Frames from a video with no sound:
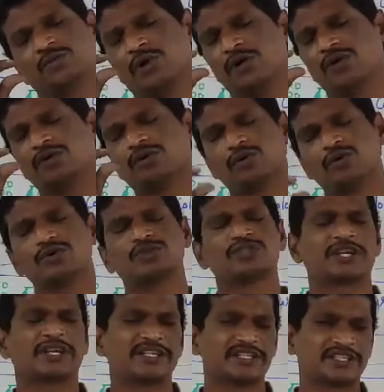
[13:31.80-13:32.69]
small
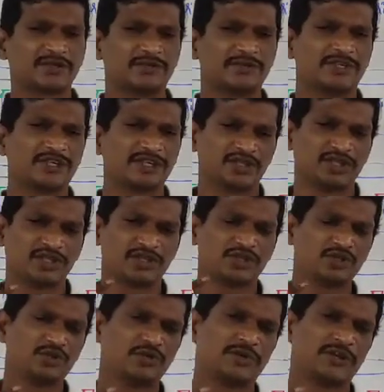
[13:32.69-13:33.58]
growths are
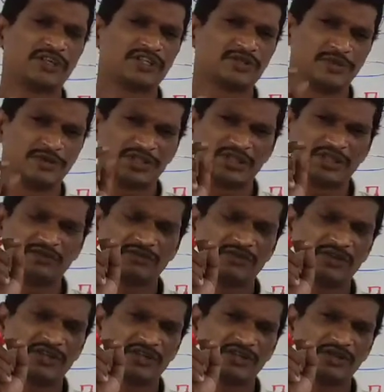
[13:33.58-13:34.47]
exhibited. The tuber exhibit
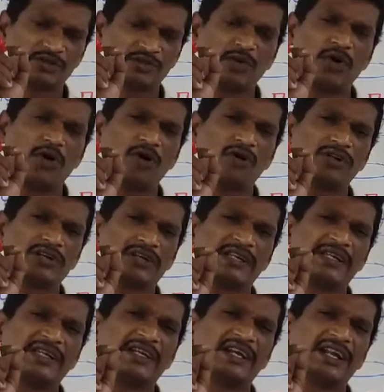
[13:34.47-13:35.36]
that very
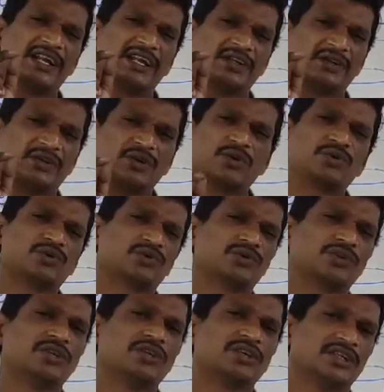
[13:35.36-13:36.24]
small green color
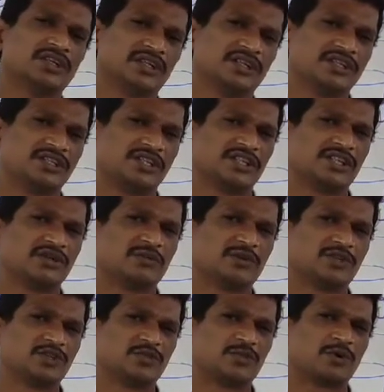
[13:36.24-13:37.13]
growths. That is
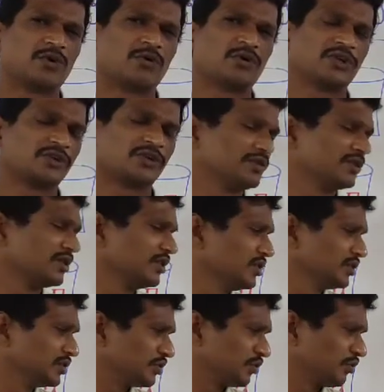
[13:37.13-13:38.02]
nothing but sprouting.
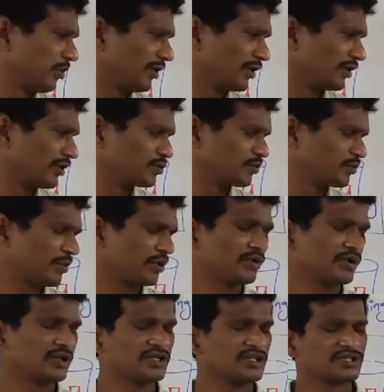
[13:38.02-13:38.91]
So potato
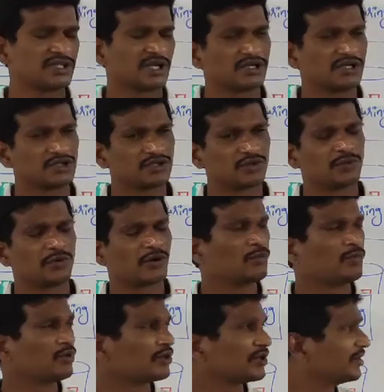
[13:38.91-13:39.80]
sprouting is also
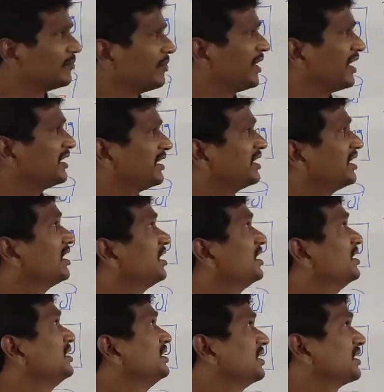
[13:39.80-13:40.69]
promoted by
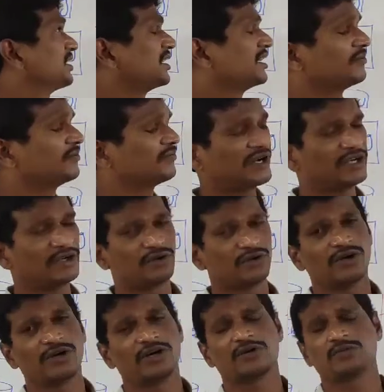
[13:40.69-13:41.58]
the ethylene
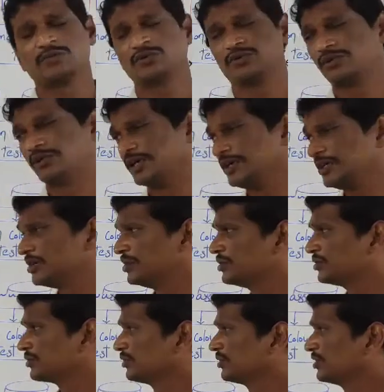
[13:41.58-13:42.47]
phytohormone,
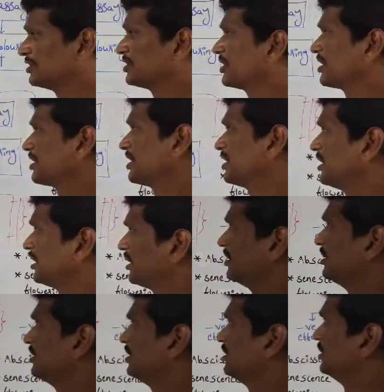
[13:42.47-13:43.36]
right? So these are
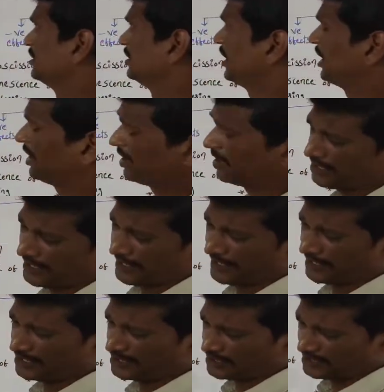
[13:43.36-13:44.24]
the
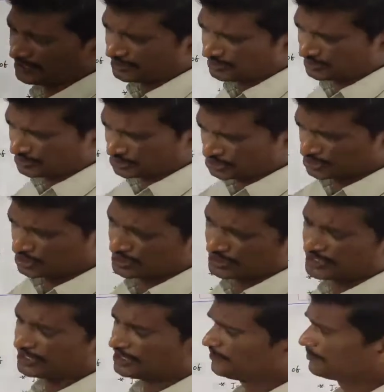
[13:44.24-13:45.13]

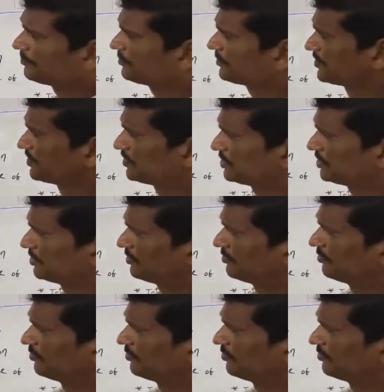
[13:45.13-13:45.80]
history